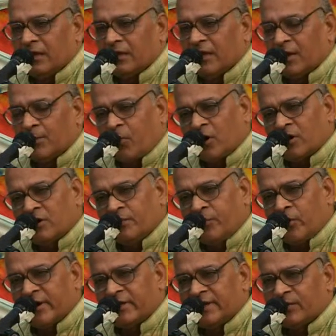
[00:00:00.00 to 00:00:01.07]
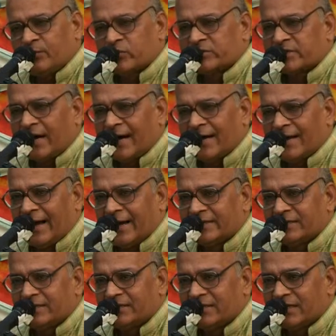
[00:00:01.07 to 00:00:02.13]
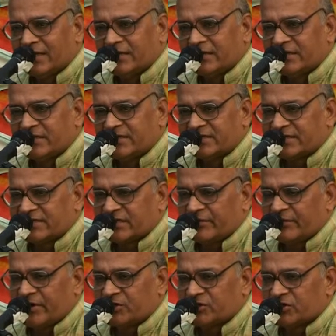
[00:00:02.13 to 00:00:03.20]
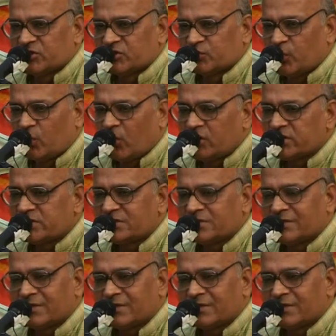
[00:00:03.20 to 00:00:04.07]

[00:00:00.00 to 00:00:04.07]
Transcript: Important point that was highlighted in these excavations was